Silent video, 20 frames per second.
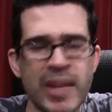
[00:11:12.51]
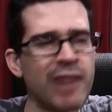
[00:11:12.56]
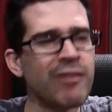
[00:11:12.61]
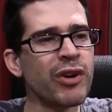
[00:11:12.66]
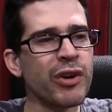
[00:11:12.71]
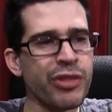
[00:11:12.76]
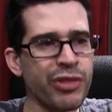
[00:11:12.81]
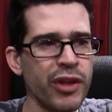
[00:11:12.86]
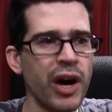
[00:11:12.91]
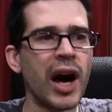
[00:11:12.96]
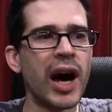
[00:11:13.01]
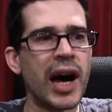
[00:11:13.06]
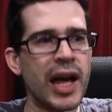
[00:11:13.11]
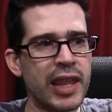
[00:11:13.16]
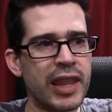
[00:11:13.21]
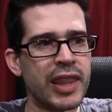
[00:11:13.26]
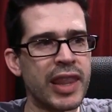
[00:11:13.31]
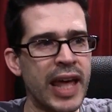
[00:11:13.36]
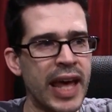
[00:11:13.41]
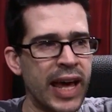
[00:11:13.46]
Never
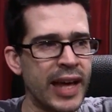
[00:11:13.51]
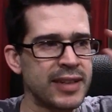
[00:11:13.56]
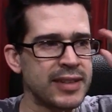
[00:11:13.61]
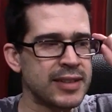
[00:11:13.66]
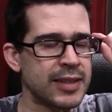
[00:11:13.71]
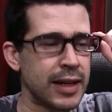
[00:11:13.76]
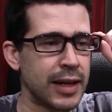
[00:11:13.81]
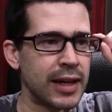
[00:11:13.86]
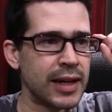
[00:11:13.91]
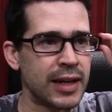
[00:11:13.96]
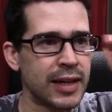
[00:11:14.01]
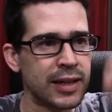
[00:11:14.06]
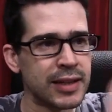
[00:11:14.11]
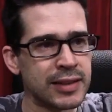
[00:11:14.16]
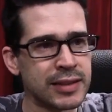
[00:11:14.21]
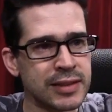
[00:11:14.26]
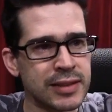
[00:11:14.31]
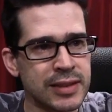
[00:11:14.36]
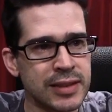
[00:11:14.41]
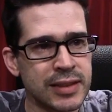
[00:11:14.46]
thought that uh,